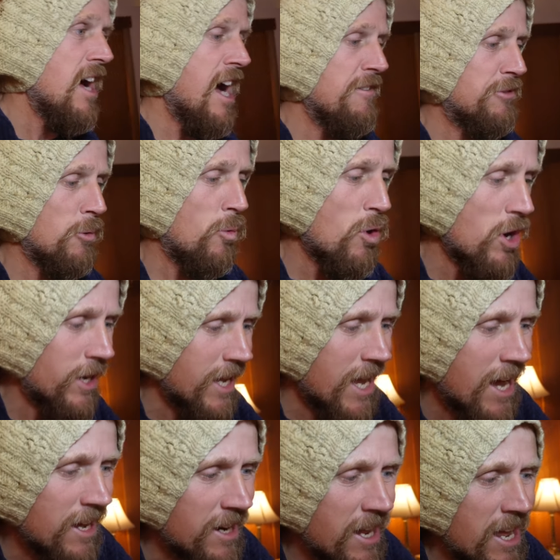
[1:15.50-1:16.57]
I have to work
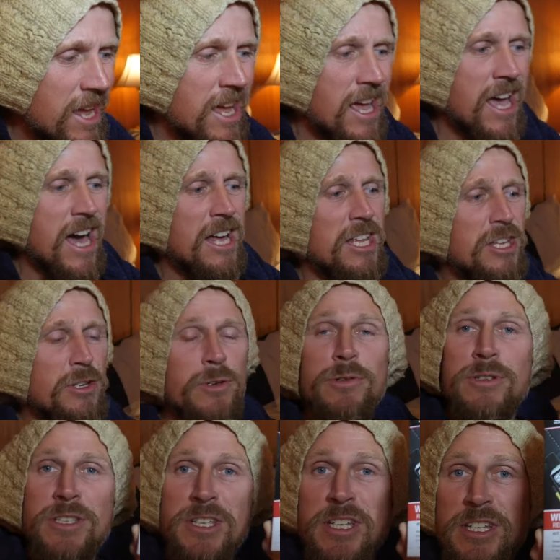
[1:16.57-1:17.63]
out how to
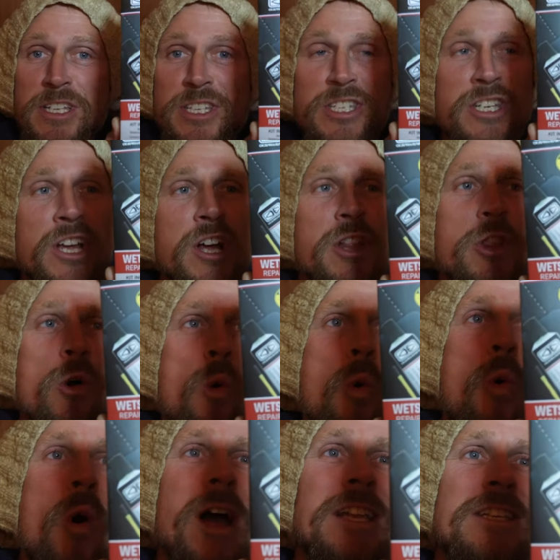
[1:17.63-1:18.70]
use this, the
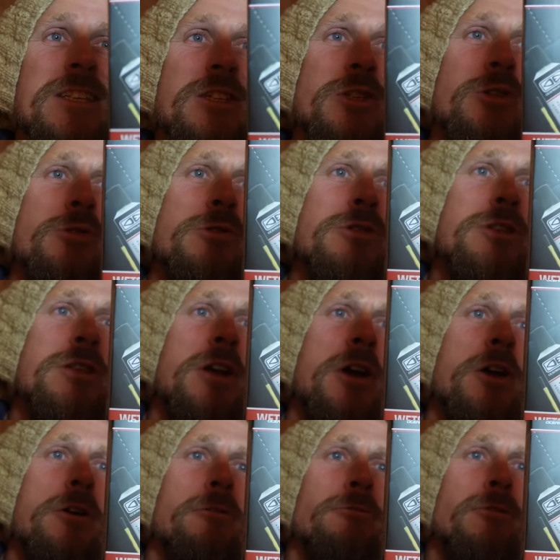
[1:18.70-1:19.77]
wetsuit
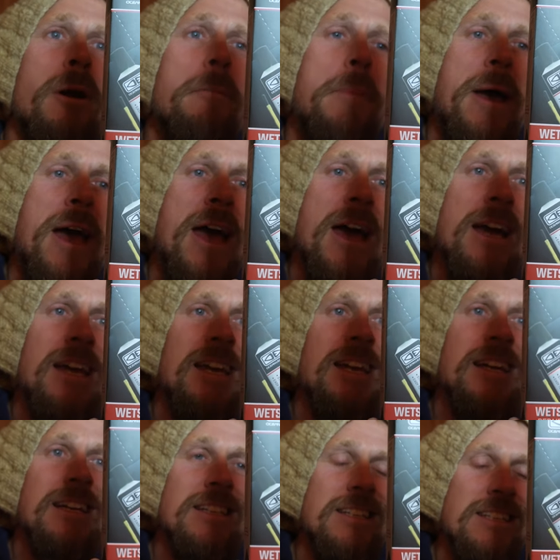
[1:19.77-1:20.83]
repair
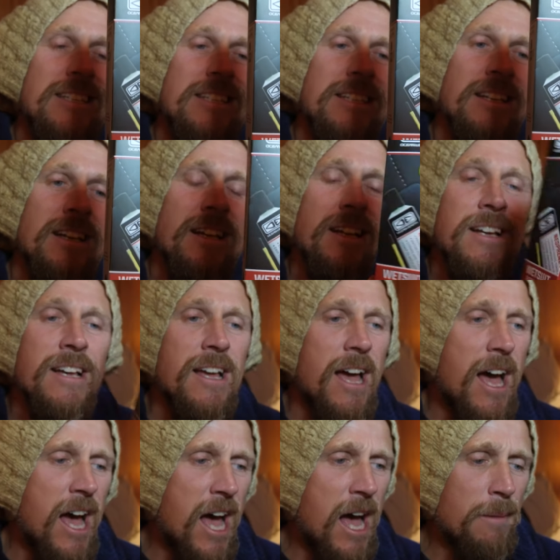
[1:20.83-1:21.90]
kits.
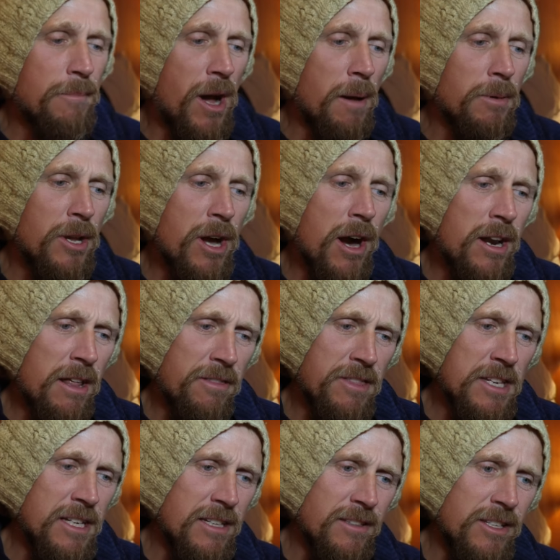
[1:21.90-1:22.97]
I'm kind of
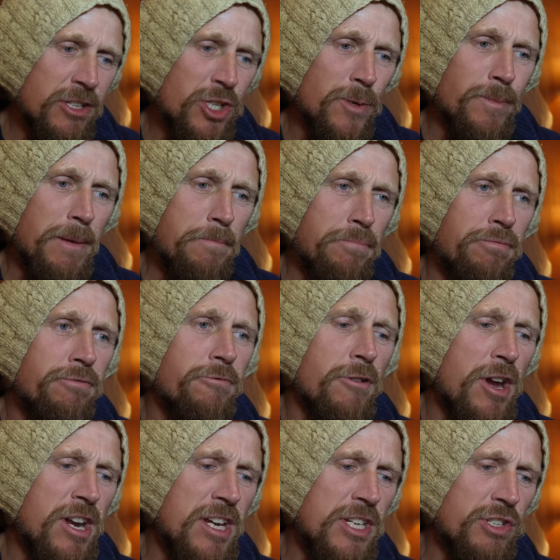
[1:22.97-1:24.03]
thinking this should be
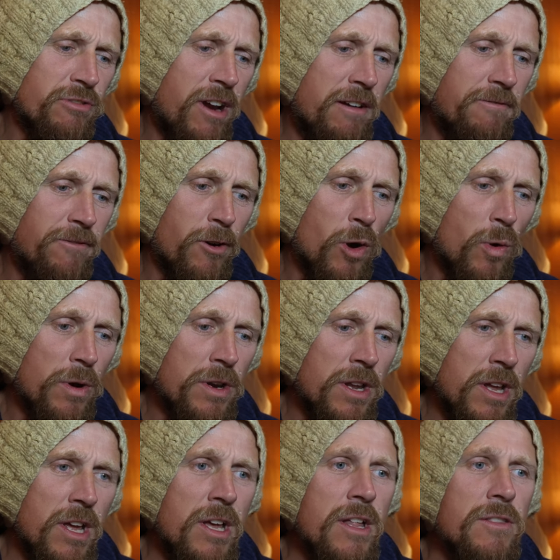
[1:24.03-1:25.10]
pretty straightforward.
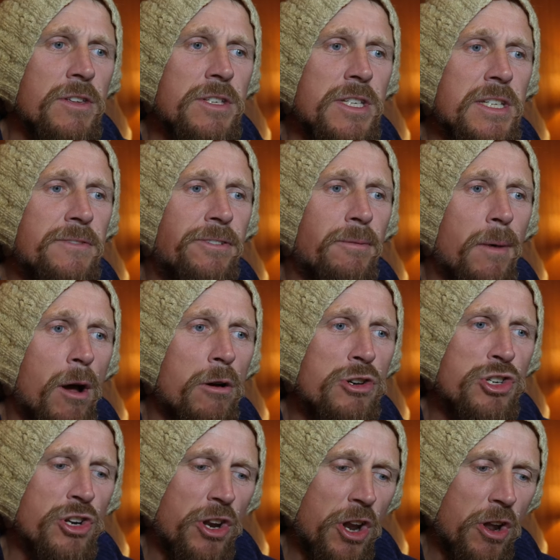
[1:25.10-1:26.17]
This is from
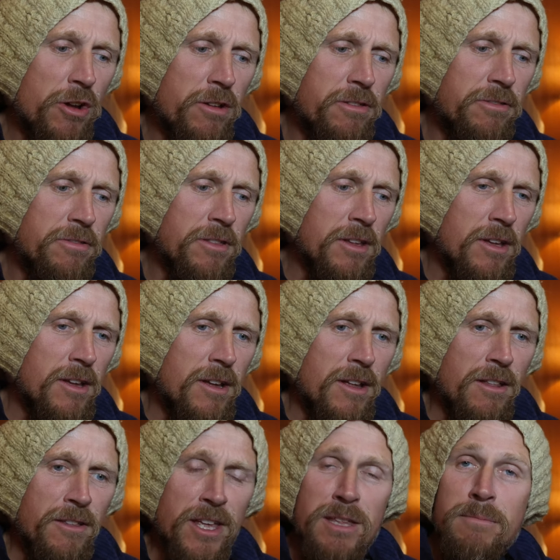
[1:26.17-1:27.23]
Ocean and Earth.
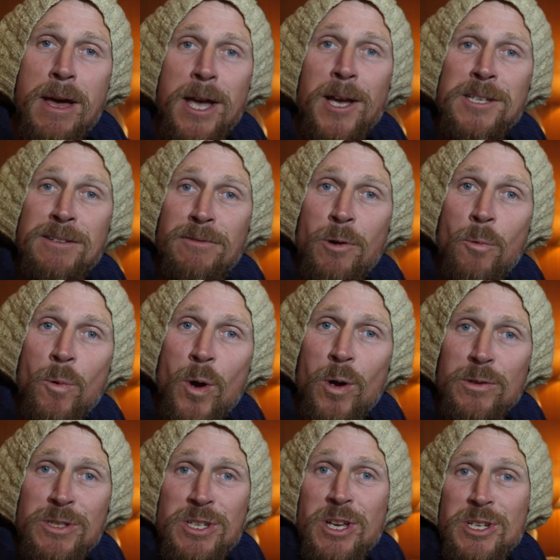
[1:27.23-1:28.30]
They're the makers of the
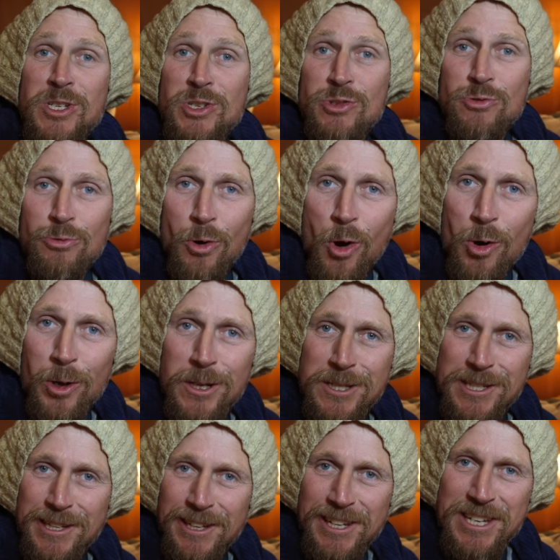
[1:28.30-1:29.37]
world's
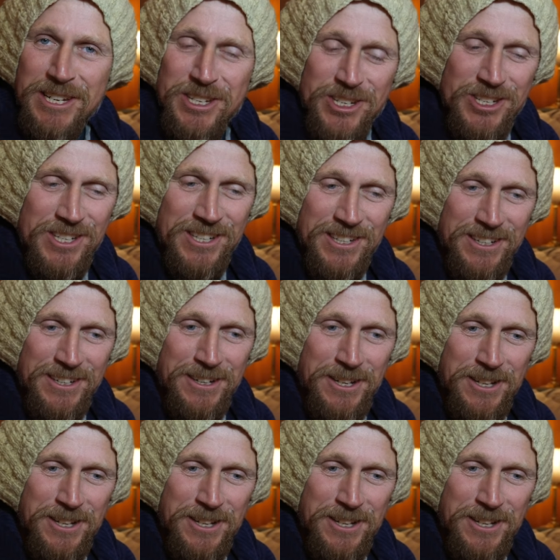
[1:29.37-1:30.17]
strongest leash,